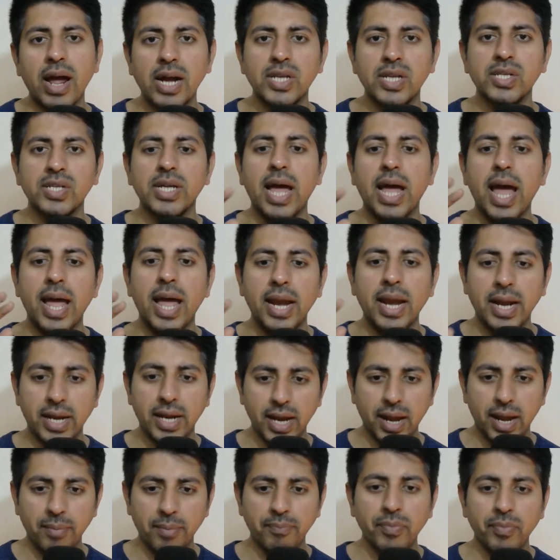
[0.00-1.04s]
anytime.
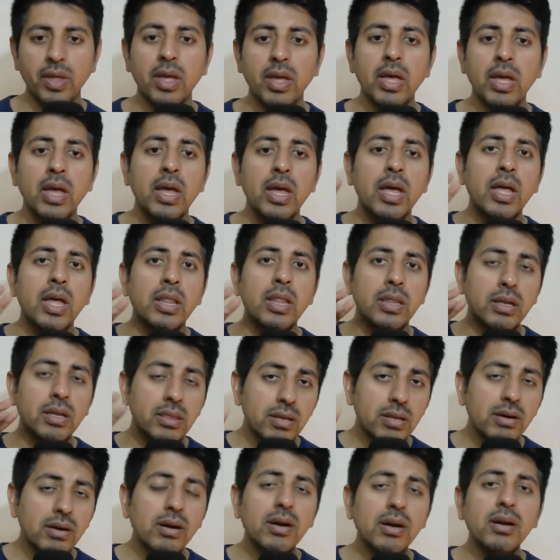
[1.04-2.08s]
The third
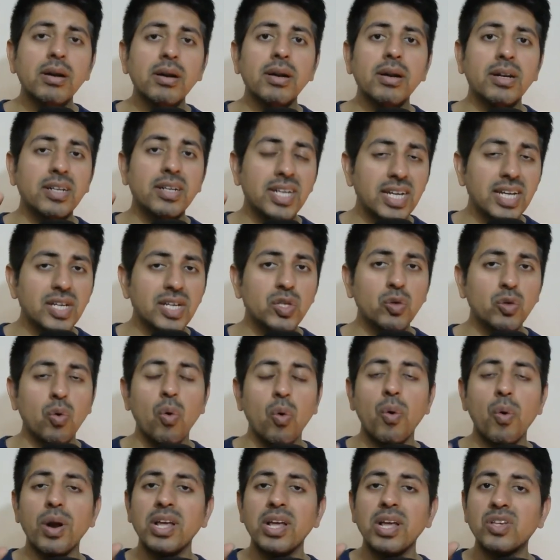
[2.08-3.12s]
T-score is
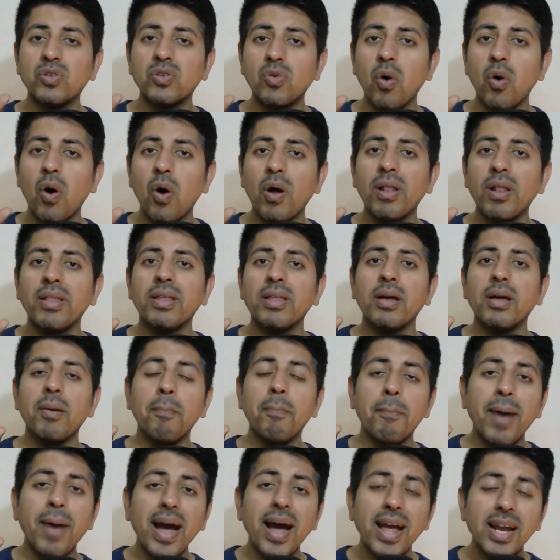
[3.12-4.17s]
called the
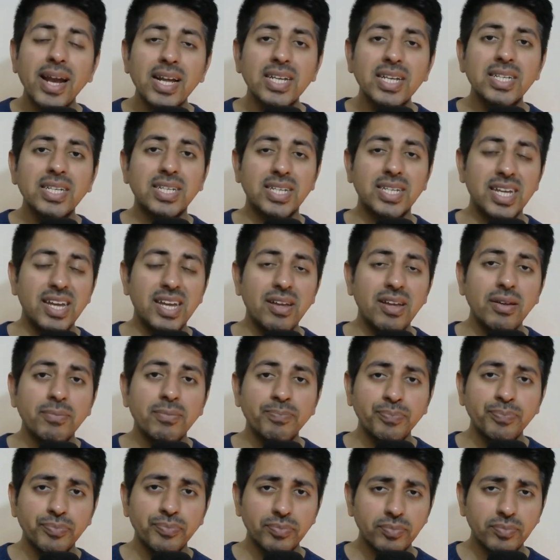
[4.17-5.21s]

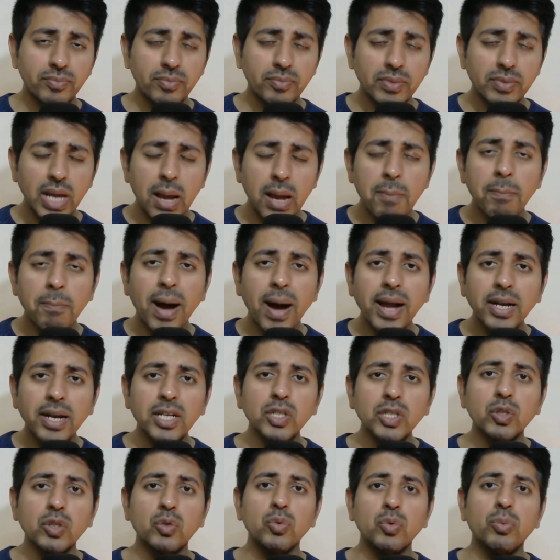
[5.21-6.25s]

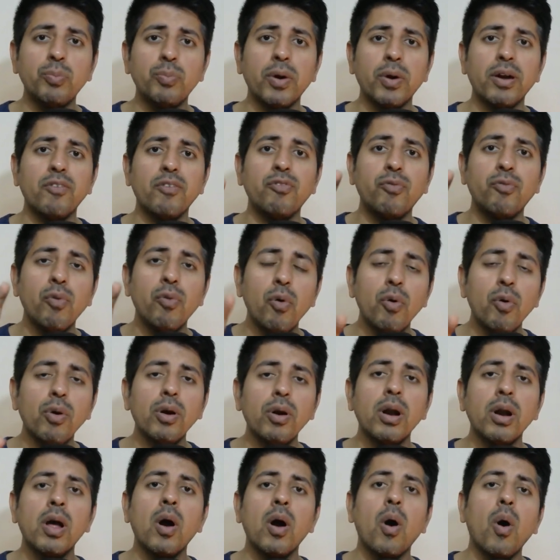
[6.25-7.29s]
-2.4
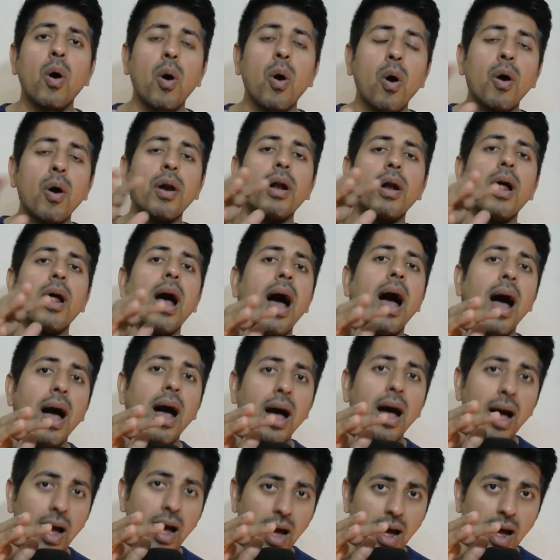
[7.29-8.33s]
or
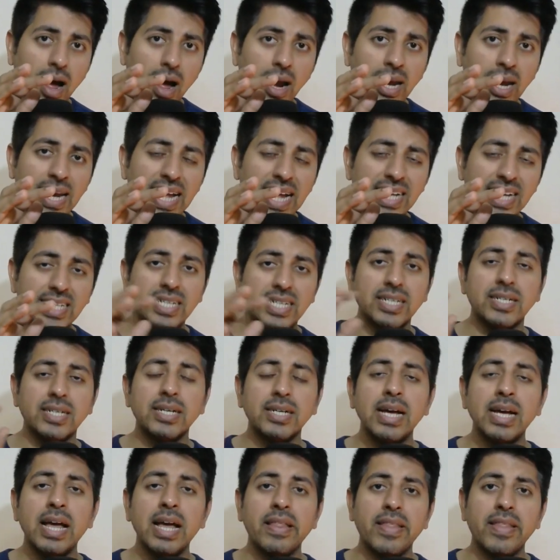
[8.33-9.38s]
lesser. That
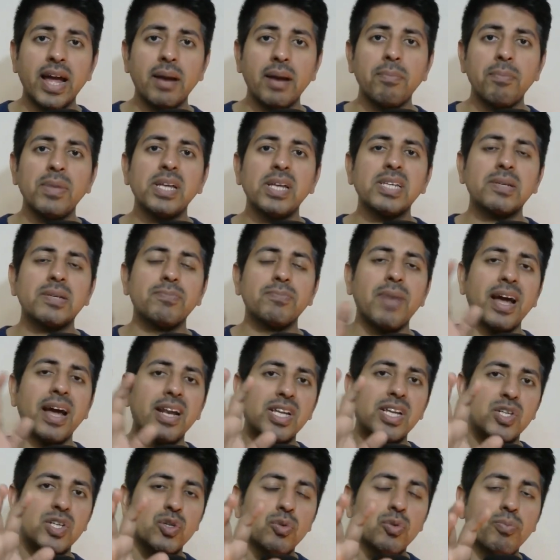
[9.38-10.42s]
means
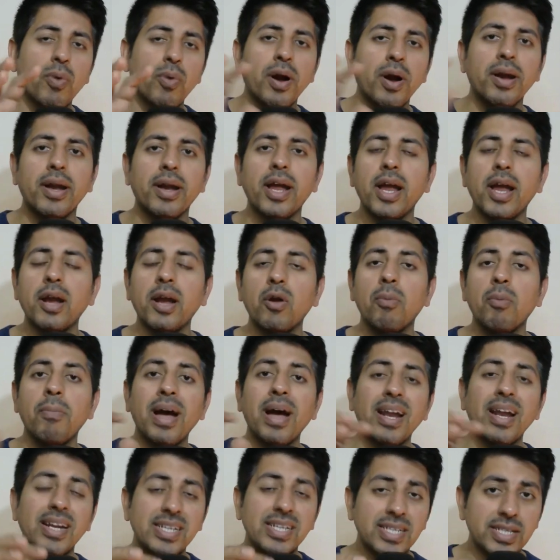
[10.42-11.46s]
-2.8 or
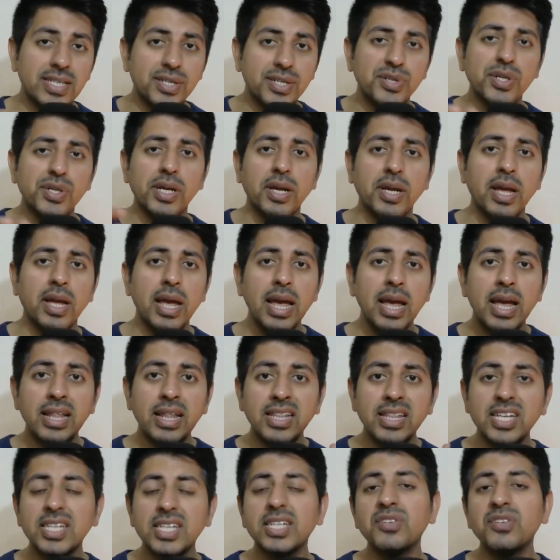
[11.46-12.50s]
-3. This is
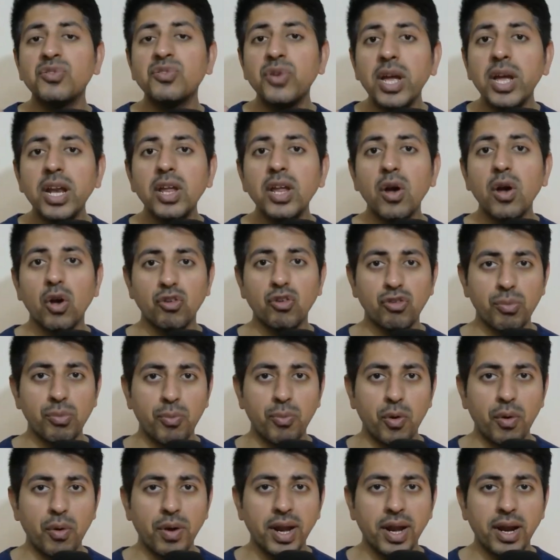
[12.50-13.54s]
really osteoporotic
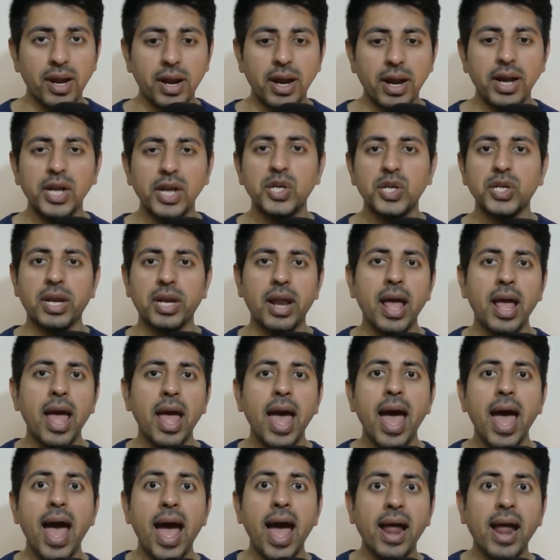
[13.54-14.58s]
condition and
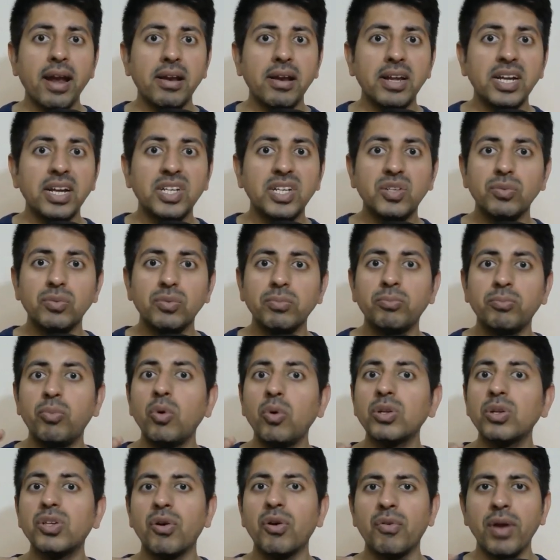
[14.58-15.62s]
its bones are really
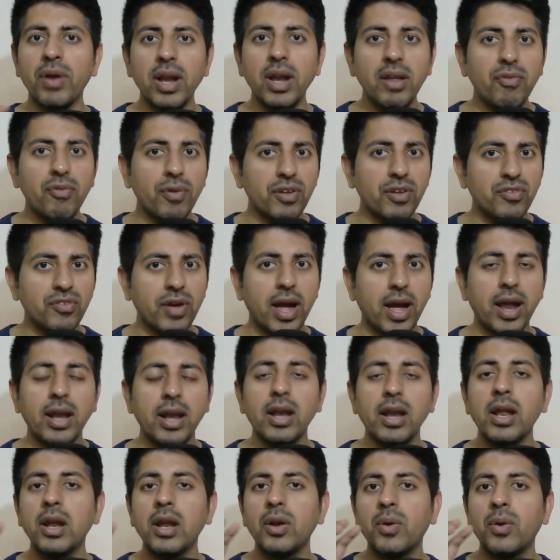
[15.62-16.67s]
fragile to
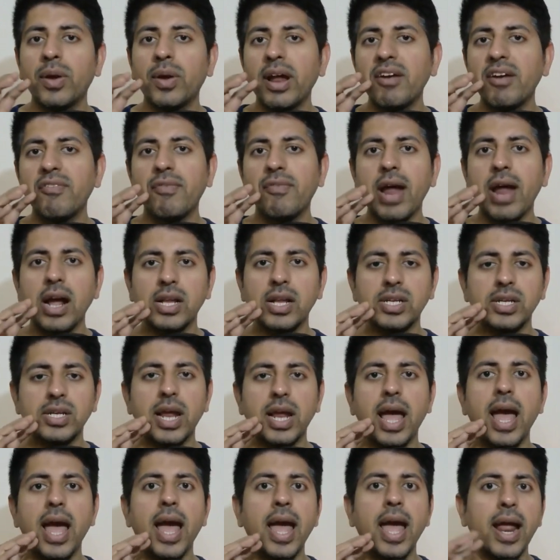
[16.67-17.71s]
get fractured at
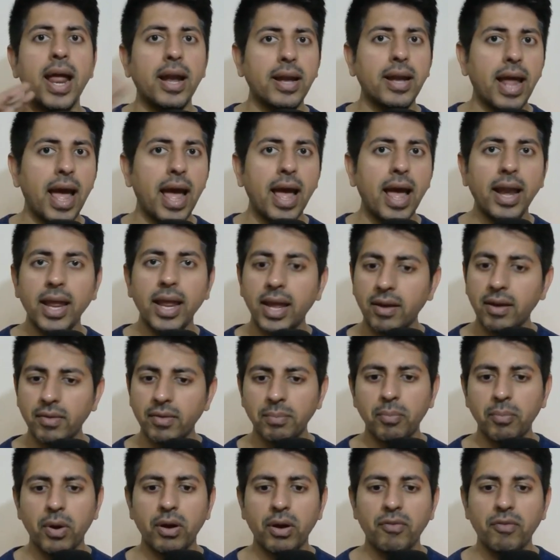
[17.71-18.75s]
any given point of
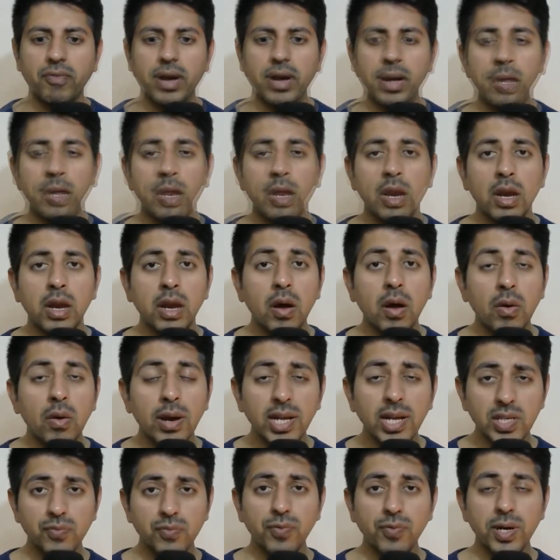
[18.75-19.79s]
time. Now
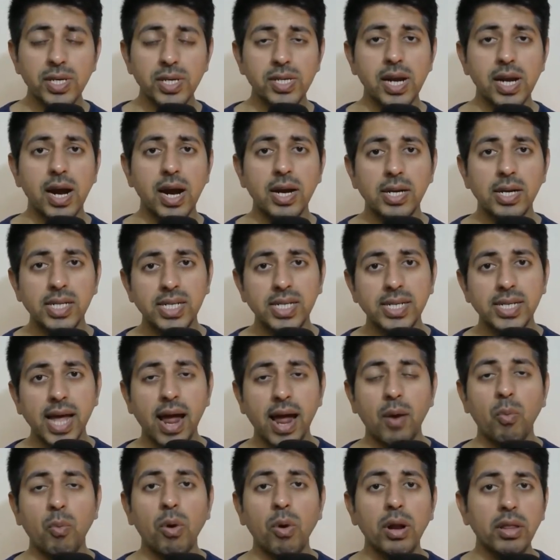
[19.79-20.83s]
let's first
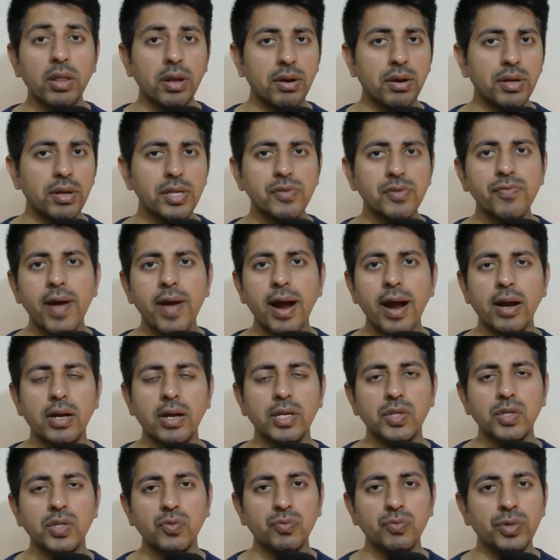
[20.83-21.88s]
understand what are the risk
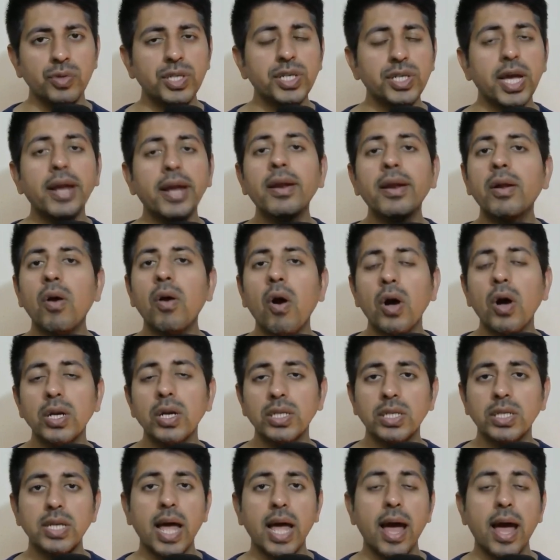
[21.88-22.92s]
factors which can
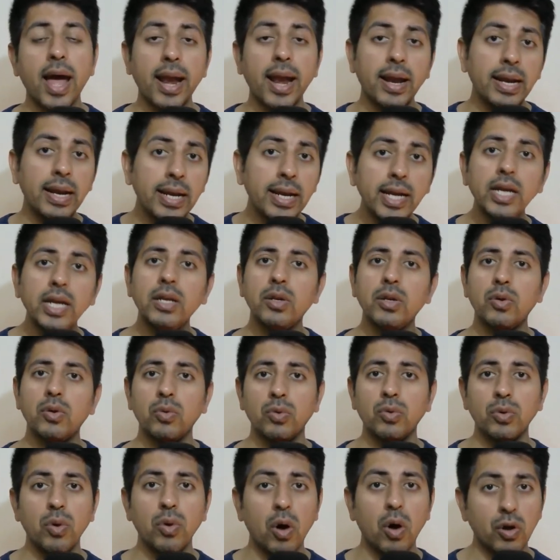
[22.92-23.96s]
cause and lead
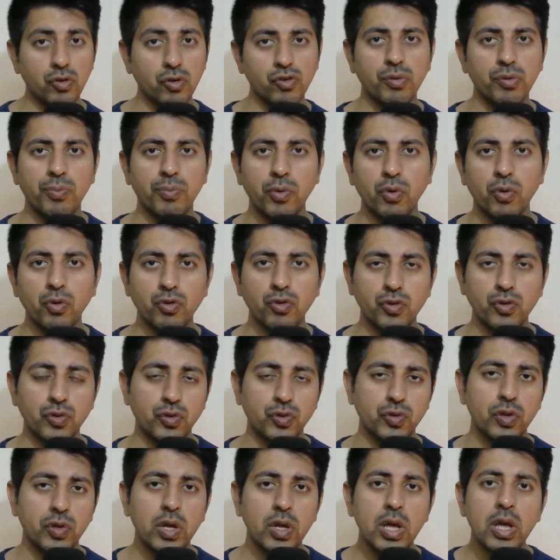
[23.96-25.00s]
to
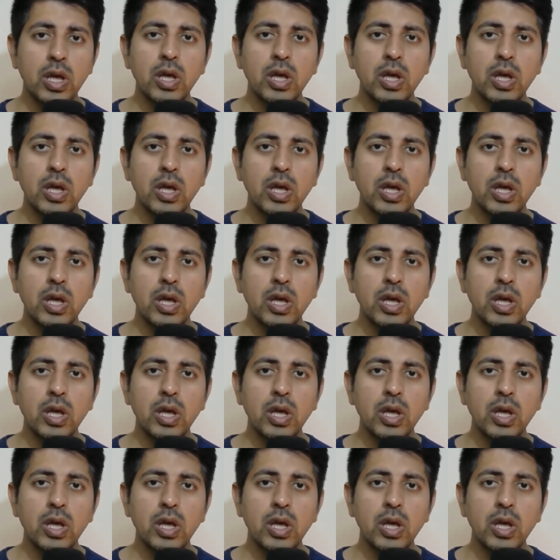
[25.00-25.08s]
osteoporosis.